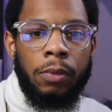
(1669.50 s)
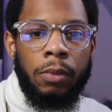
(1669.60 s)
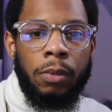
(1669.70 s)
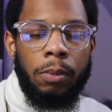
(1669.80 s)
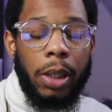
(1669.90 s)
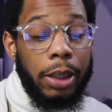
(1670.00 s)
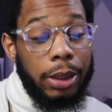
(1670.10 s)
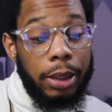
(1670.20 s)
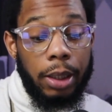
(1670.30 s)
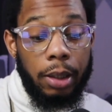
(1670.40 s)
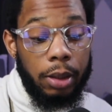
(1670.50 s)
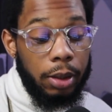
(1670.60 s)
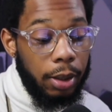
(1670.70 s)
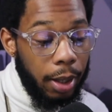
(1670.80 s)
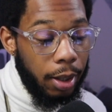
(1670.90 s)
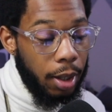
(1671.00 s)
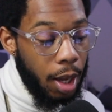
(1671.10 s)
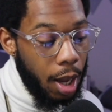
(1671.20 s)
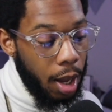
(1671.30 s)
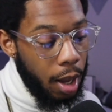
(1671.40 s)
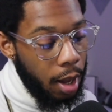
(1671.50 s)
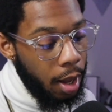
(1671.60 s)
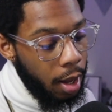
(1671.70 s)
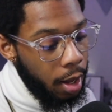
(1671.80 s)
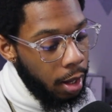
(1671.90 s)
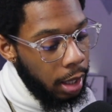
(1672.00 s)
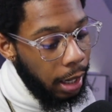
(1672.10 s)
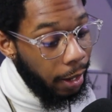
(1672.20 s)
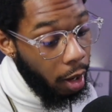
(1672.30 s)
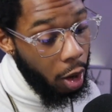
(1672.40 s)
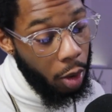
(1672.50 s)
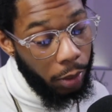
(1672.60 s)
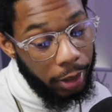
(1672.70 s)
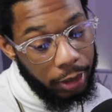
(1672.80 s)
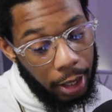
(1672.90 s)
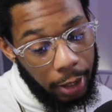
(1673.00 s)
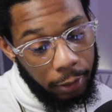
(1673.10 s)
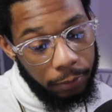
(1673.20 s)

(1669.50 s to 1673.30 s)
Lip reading: Because at the end of the day, like I always say,